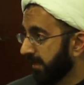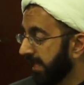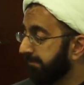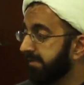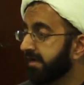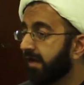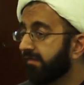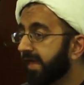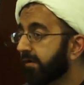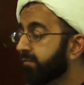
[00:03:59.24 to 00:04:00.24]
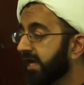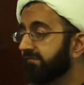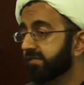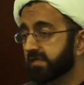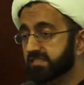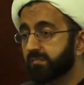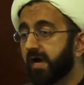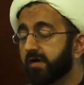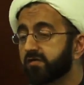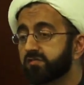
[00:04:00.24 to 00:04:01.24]
And beyond that, we have to
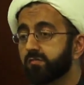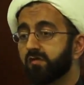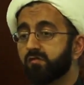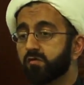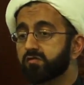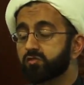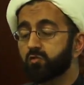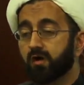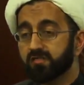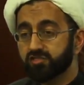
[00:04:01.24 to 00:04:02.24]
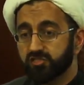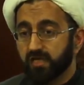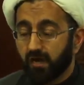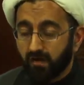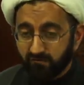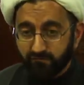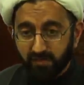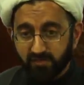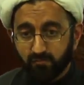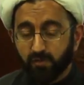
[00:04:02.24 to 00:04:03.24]
aspire to be those who are Shia of
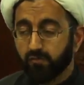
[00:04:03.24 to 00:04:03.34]
Fatima,